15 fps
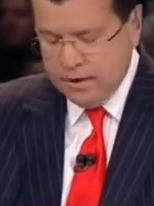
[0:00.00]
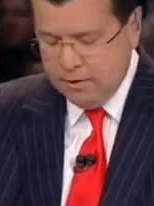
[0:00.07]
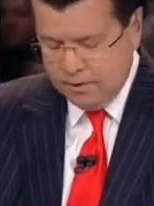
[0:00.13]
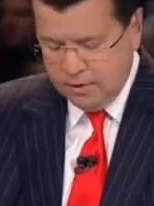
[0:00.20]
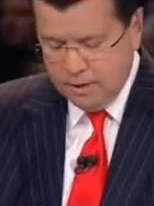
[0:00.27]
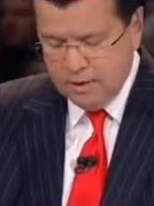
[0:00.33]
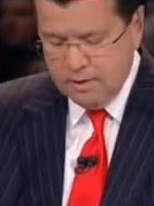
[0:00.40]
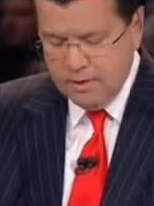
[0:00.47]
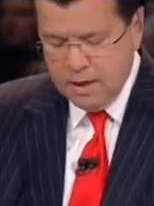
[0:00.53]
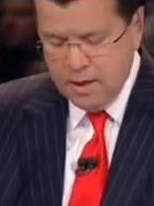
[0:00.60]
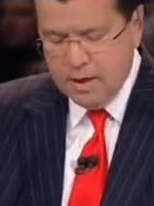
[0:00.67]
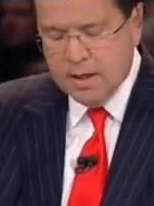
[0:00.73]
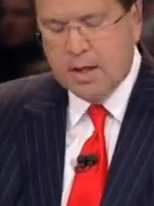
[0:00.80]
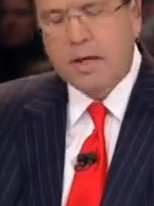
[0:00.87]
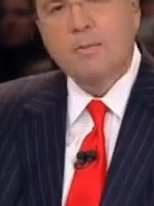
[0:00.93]
considered
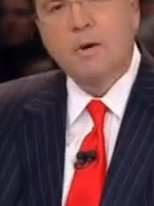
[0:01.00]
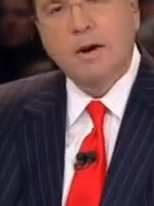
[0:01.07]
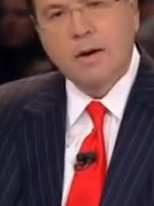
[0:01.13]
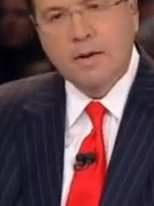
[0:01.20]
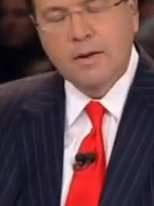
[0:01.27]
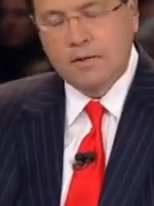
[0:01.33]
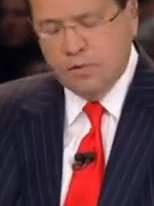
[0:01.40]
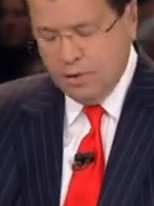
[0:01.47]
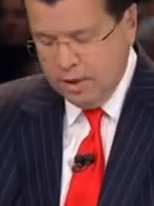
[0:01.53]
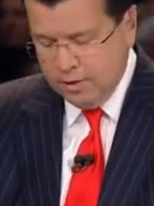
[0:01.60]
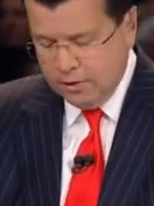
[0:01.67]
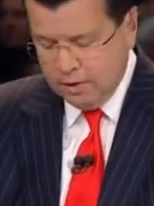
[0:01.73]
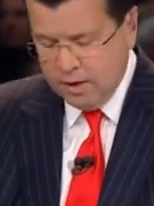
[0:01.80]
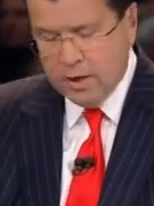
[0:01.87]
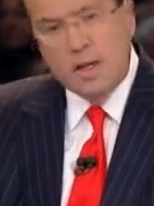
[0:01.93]
an American
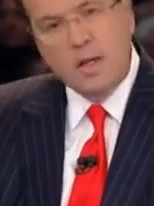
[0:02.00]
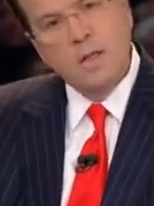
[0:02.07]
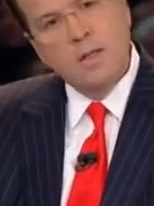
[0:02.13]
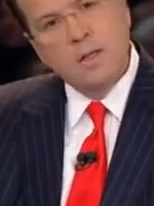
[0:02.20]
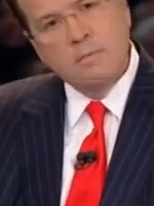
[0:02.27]
citizen.